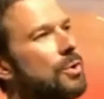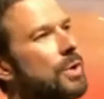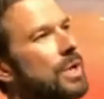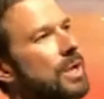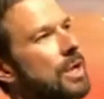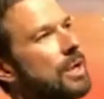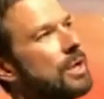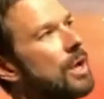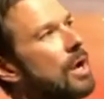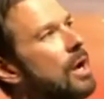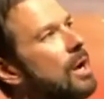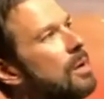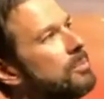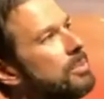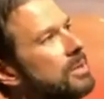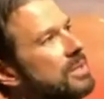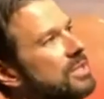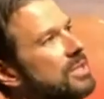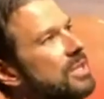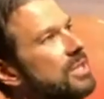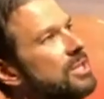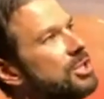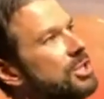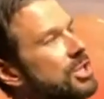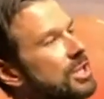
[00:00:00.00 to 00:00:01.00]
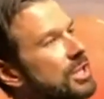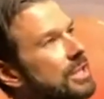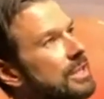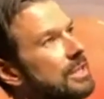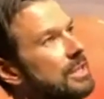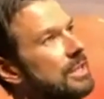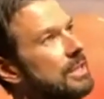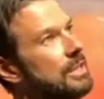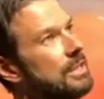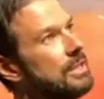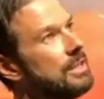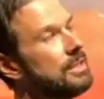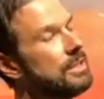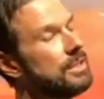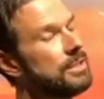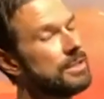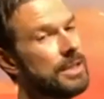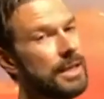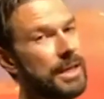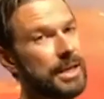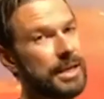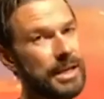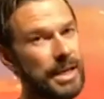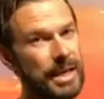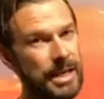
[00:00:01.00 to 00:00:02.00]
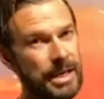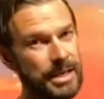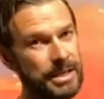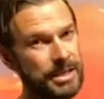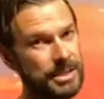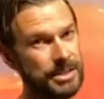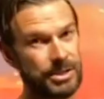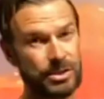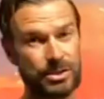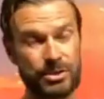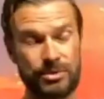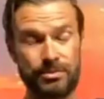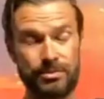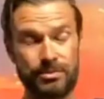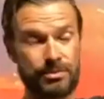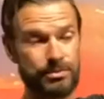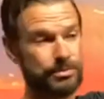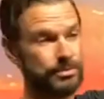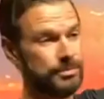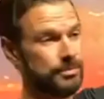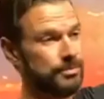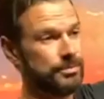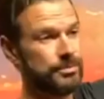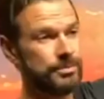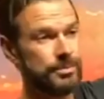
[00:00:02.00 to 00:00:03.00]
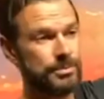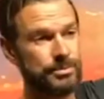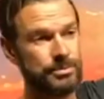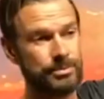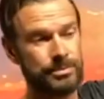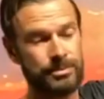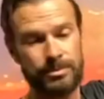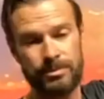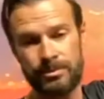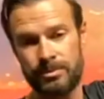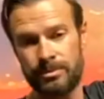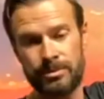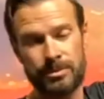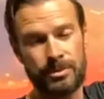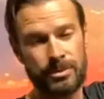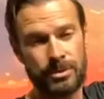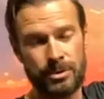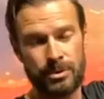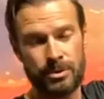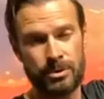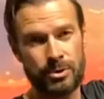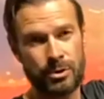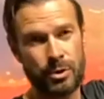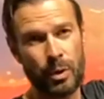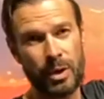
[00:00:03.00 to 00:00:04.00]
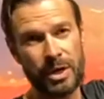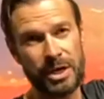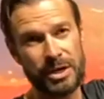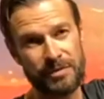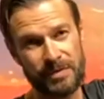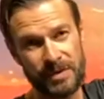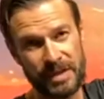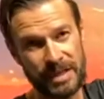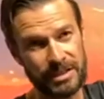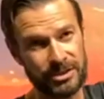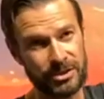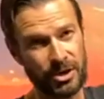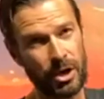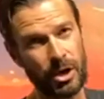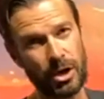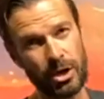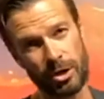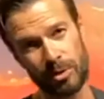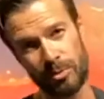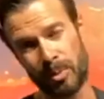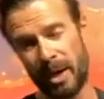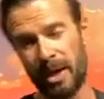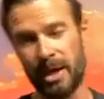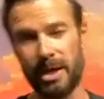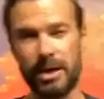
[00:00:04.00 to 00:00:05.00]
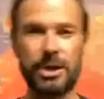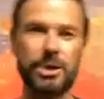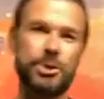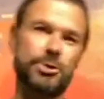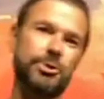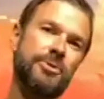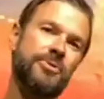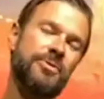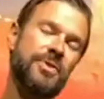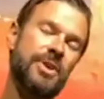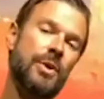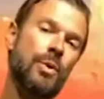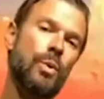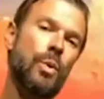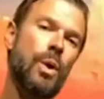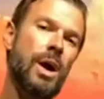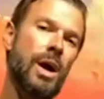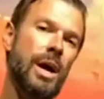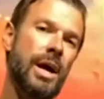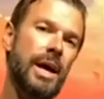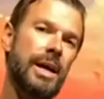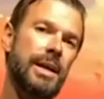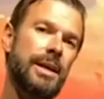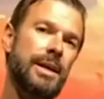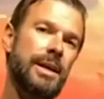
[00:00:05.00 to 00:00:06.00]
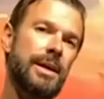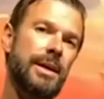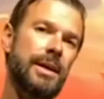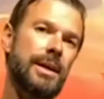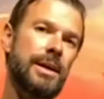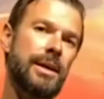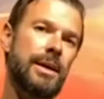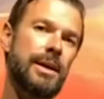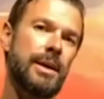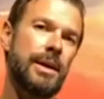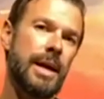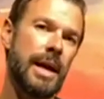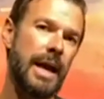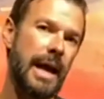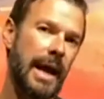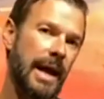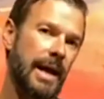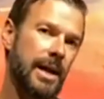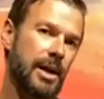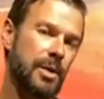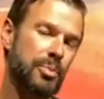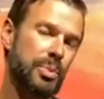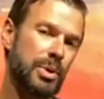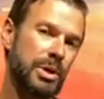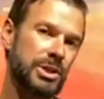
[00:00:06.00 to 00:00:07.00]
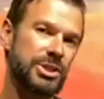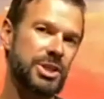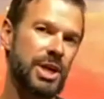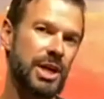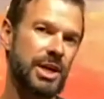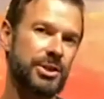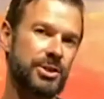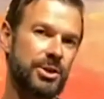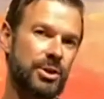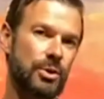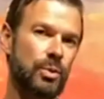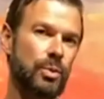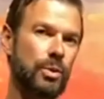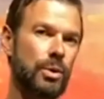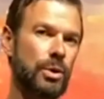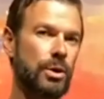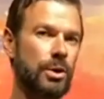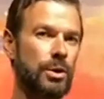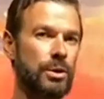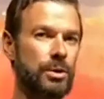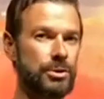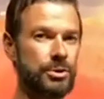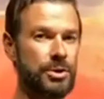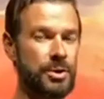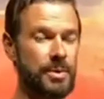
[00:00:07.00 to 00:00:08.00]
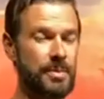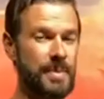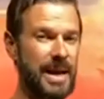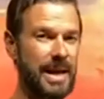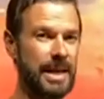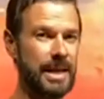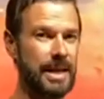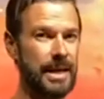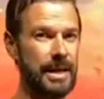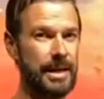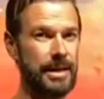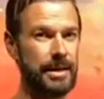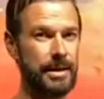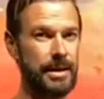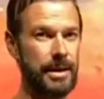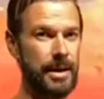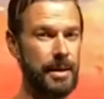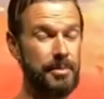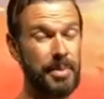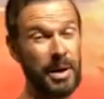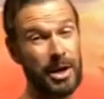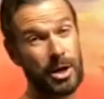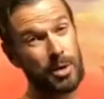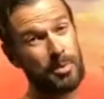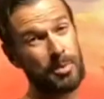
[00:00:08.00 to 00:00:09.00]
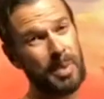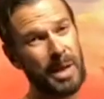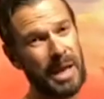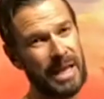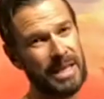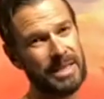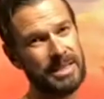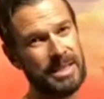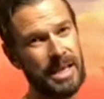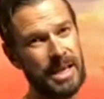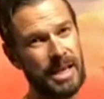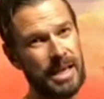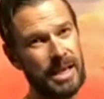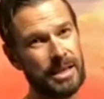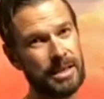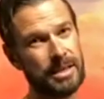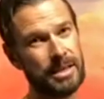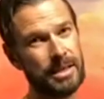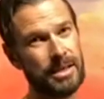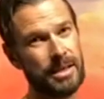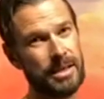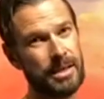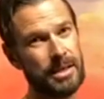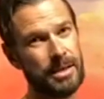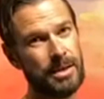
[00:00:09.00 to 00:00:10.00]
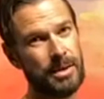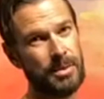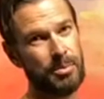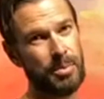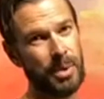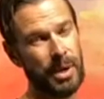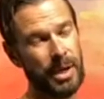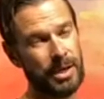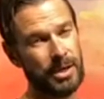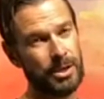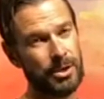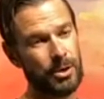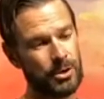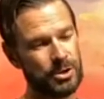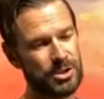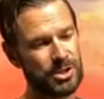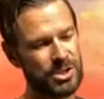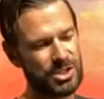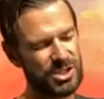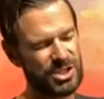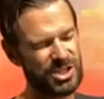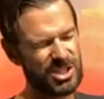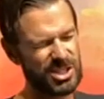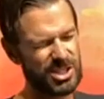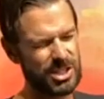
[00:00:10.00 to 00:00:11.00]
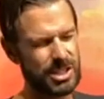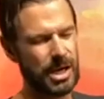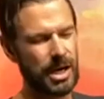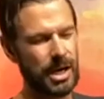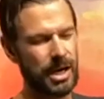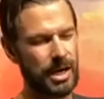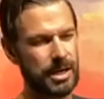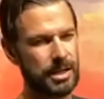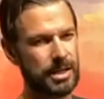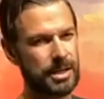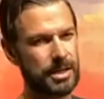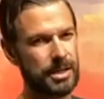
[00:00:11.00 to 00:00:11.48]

a composition that is 20 feet tall by 100 feet wide, and a projector were to make it a better painting, but you're stuck